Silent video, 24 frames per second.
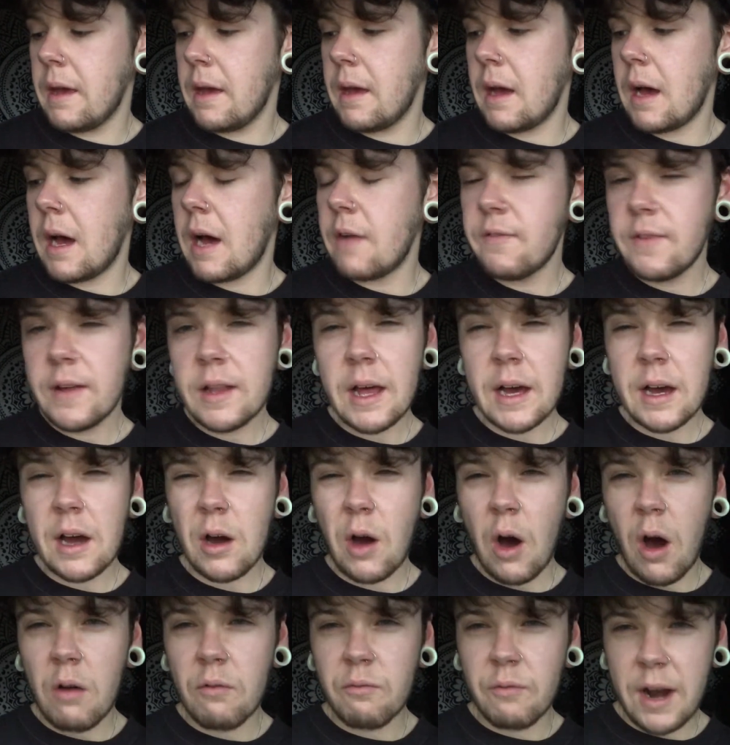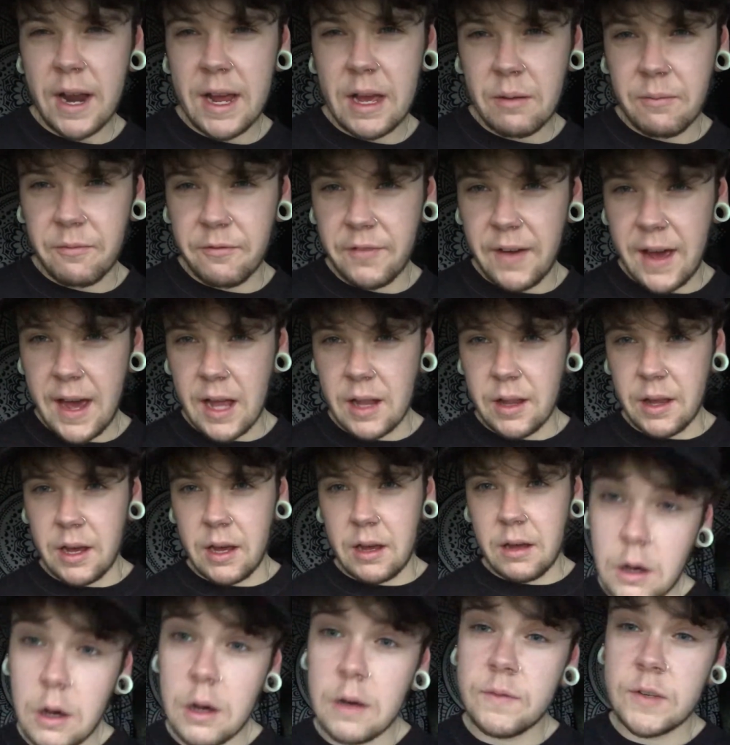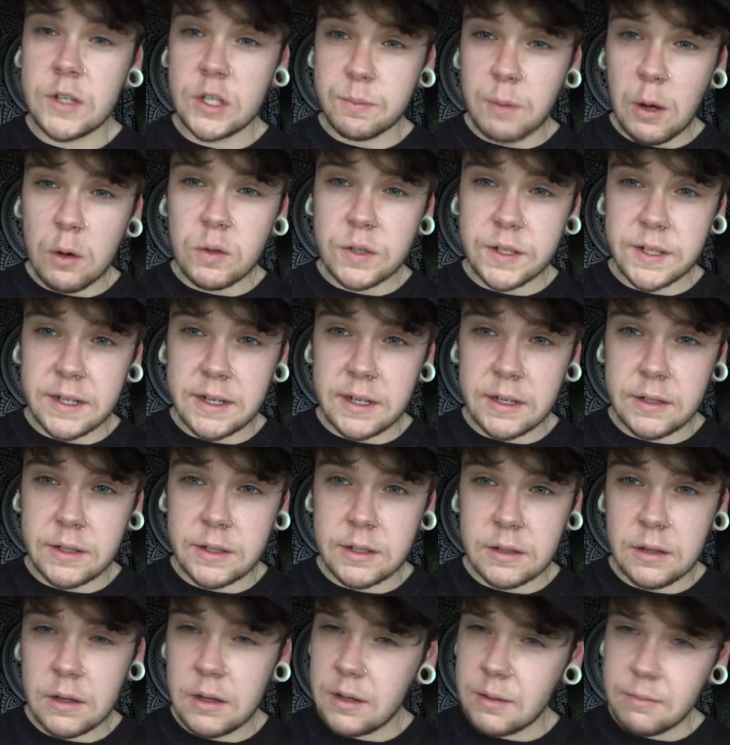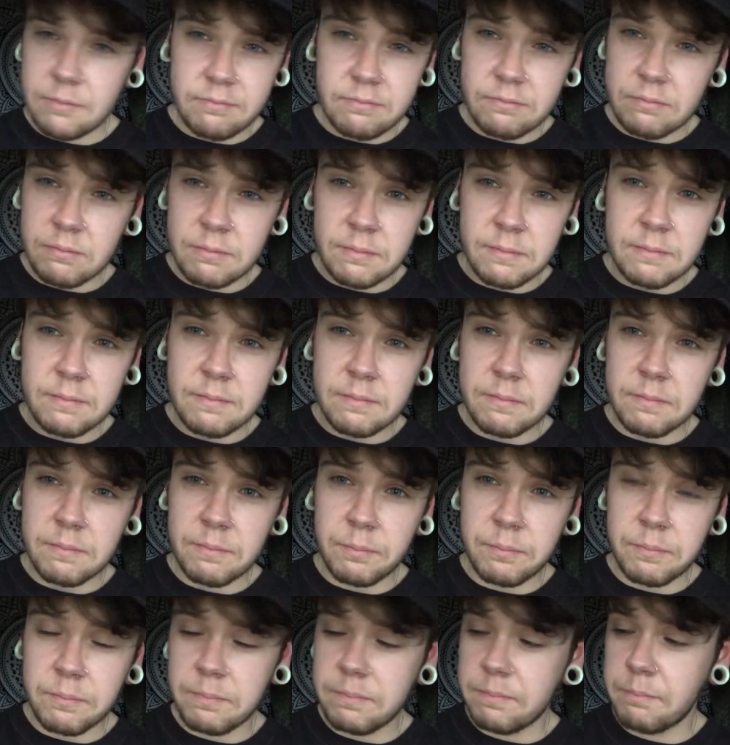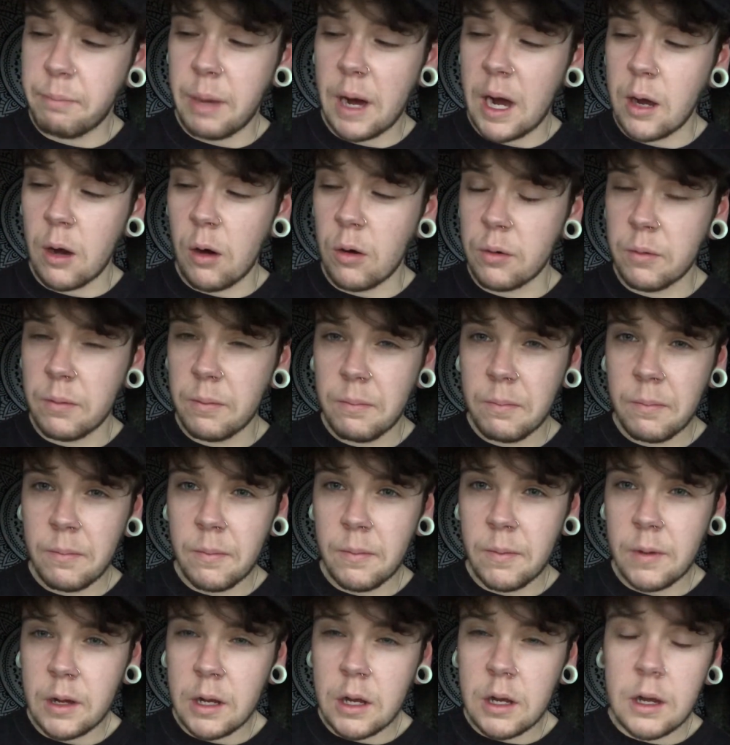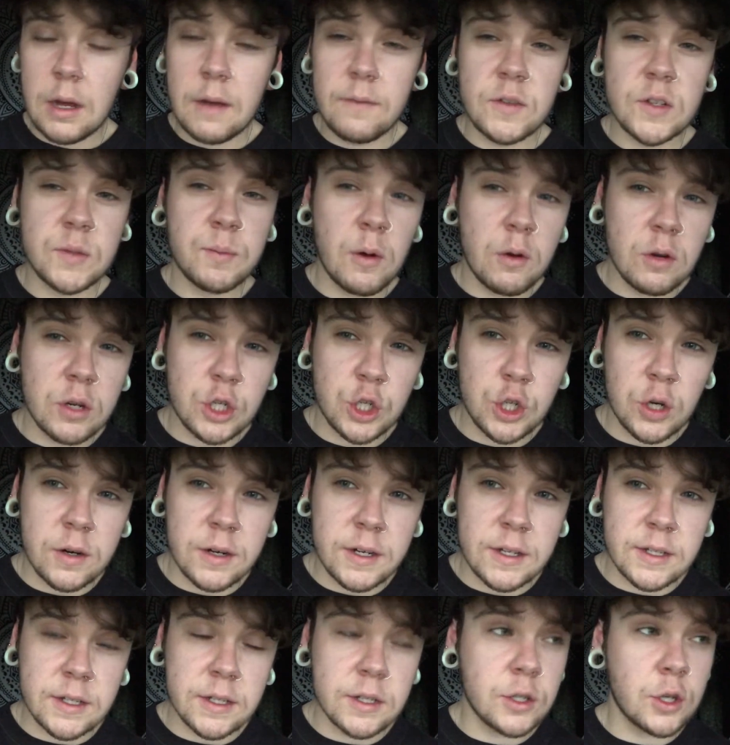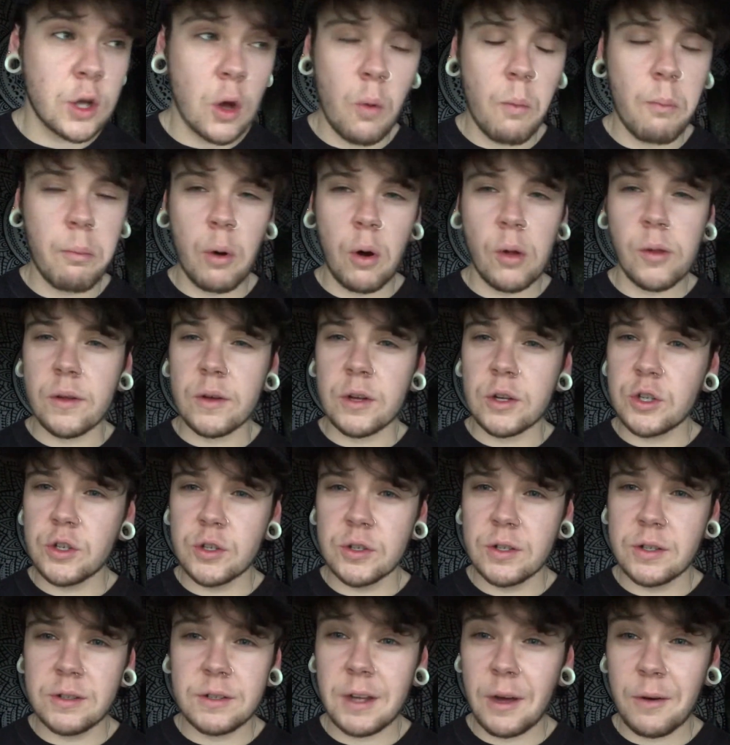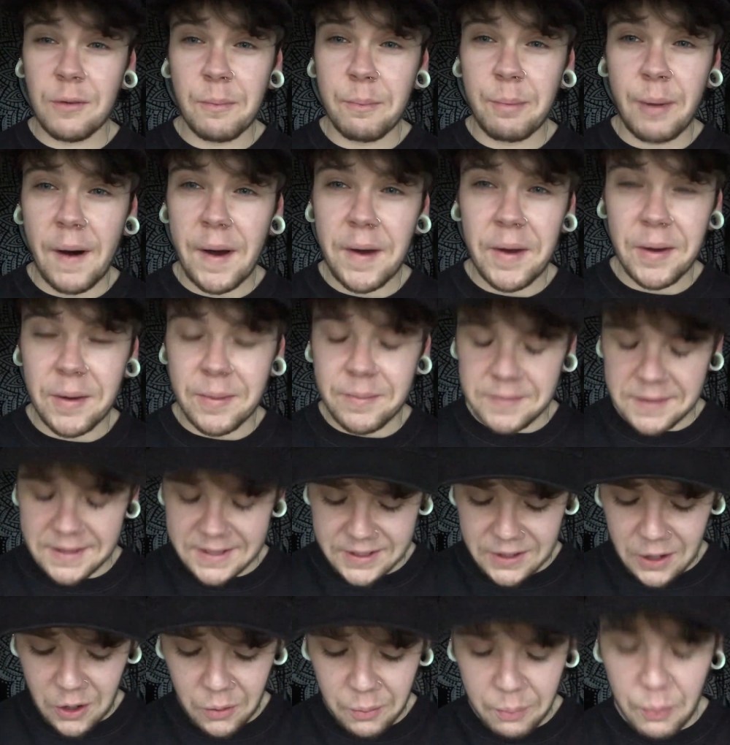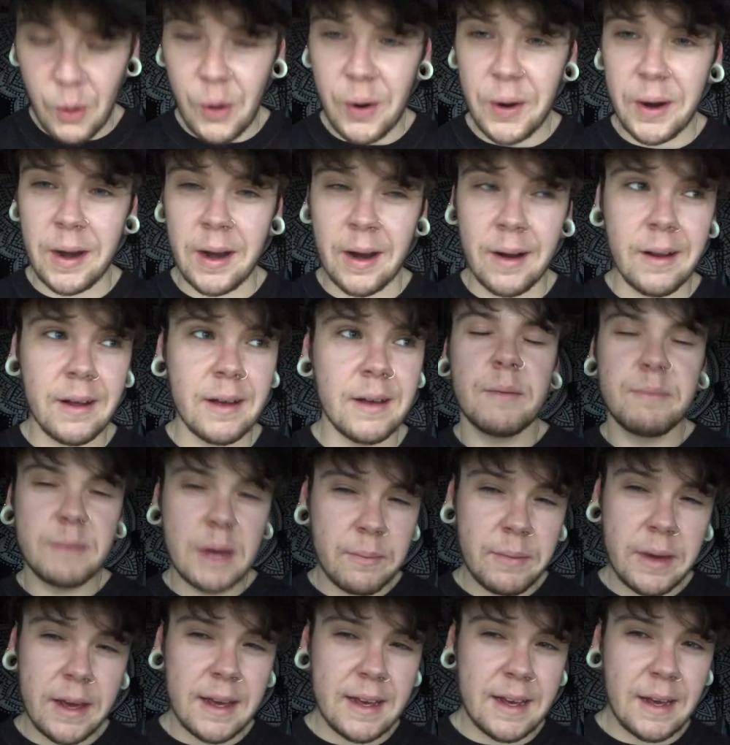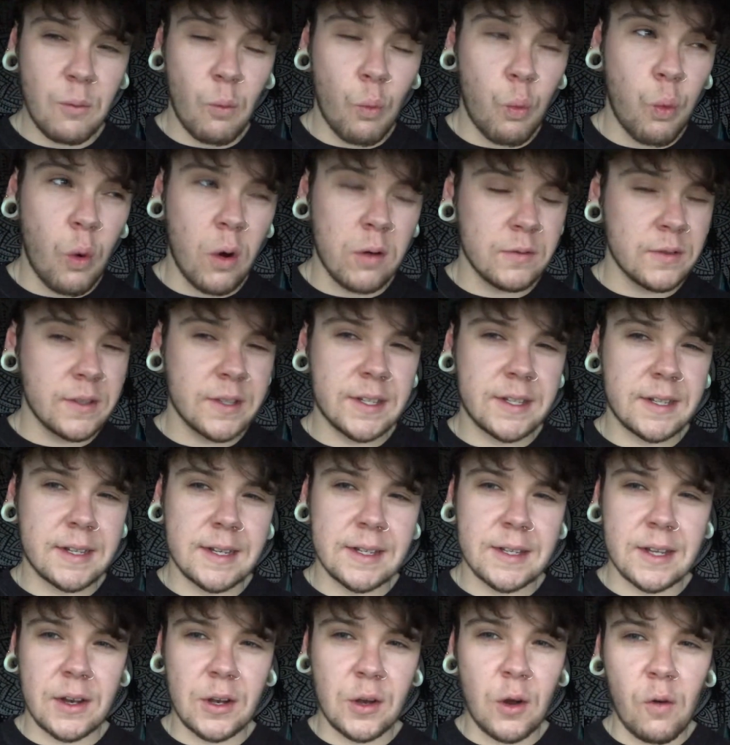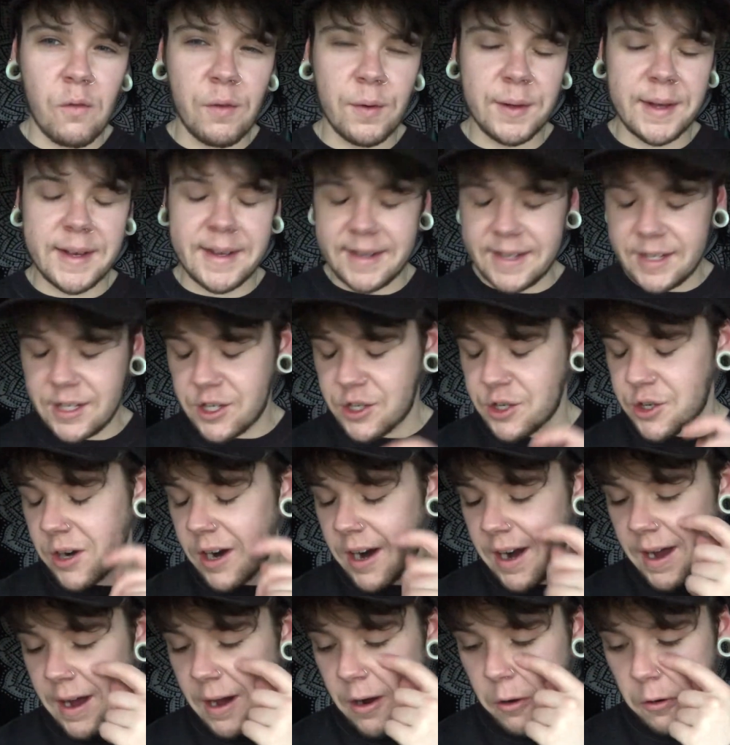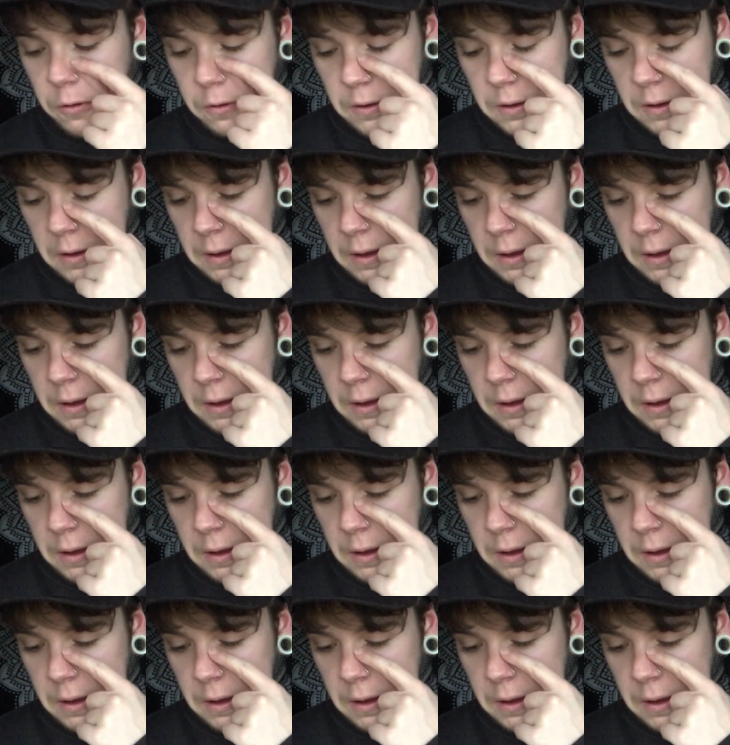I feel like I can't rate them fairly. If you smoke cigs, bang on. If you're smoking joints, don't bother. Just don't buy them. There's no point. Maybe once as a novelty to try out.